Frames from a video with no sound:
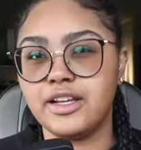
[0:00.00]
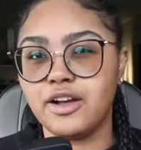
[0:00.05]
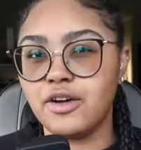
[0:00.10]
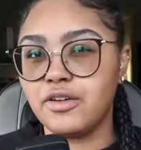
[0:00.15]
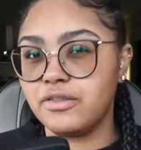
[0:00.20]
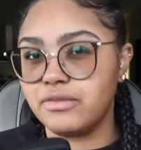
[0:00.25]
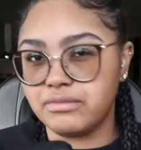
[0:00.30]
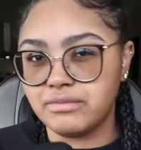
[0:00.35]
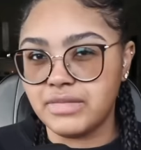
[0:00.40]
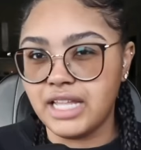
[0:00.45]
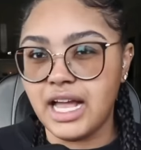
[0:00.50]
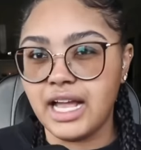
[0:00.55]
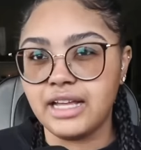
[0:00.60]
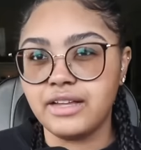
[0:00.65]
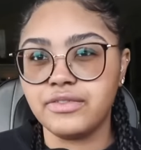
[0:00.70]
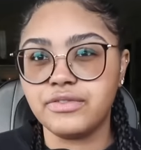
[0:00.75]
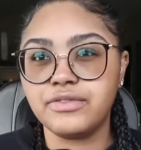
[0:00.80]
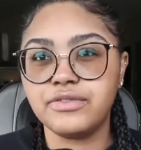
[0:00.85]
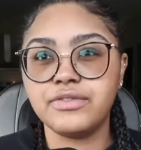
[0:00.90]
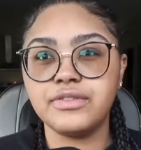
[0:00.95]
her
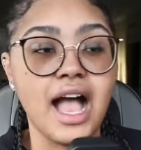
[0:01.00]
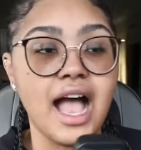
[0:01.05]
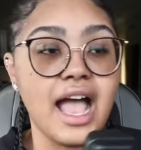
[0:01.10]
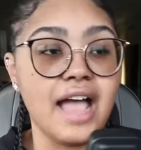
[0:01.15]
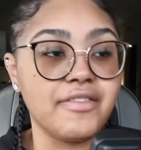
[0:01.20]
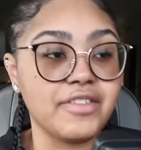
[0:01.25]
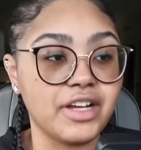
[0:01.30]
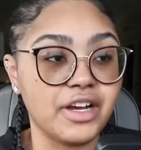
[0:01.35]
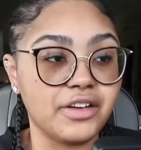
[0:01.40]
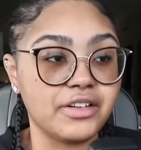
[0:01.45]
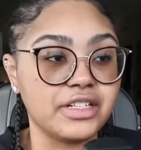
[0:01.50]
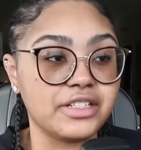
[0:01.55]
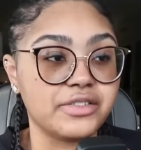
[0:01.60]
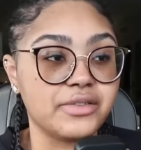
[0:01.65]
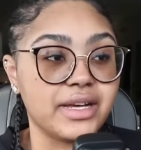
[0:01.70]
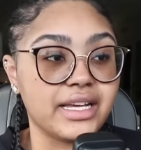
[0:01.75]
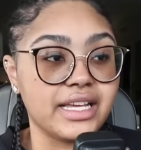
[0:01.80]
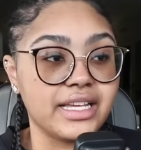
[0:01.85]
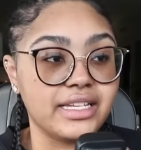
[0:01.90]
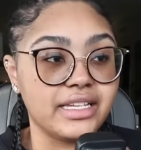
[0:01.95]
life. I haven't heard it, so
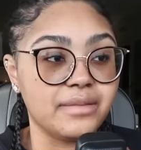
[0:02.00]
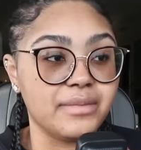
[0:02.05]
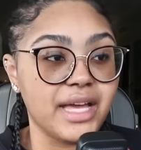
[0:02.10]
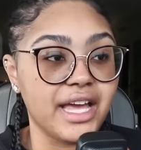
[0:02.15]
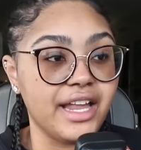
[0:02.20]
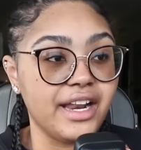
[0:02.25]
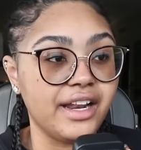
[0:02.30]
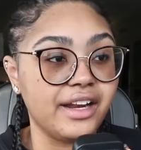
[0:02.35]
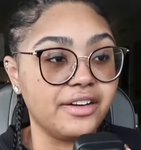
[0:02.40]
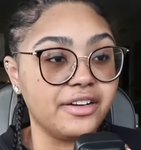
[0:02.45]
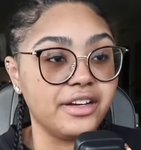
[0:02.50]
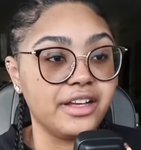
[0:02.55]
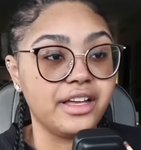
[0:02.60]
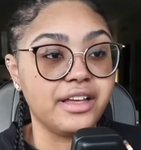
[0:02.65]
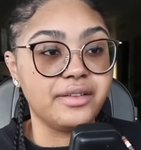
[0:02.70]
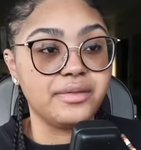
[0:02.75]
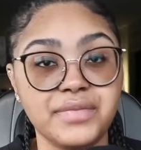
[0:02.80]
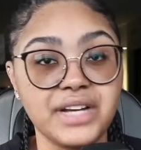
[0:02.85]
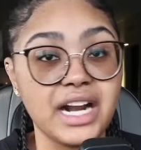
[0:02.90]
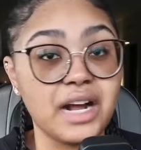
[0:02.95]
I can't get mad at her
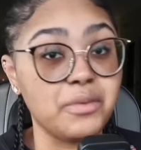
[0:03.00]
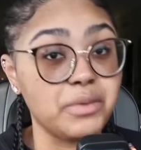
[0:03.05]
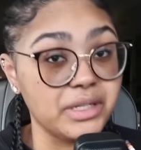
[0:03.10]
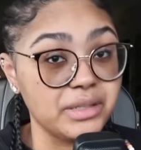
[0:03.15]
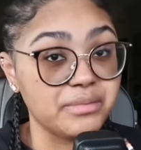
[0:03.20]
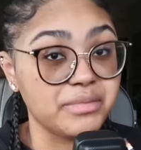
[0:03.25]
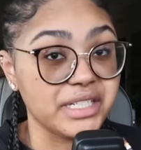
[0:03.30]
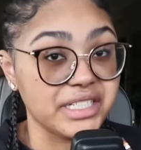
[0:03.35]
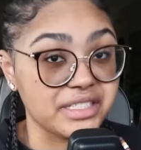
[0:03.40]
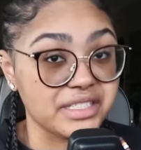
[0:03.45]
yet, but I wouldn't be